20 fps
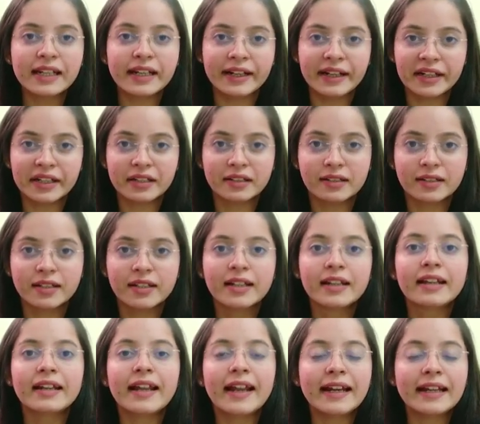intern
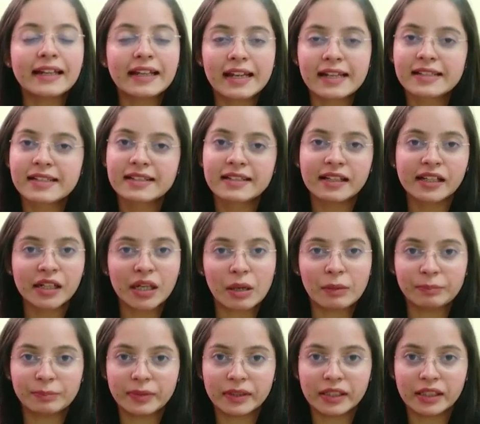at LEXIS AND
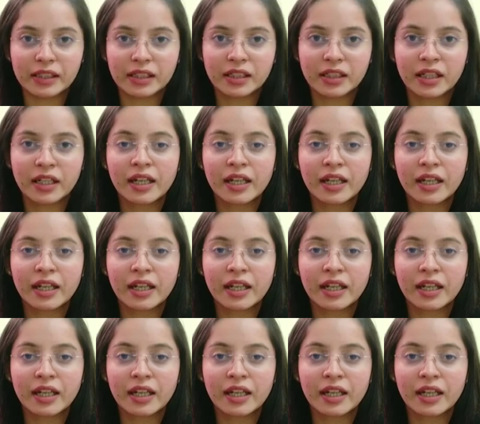COMPANY.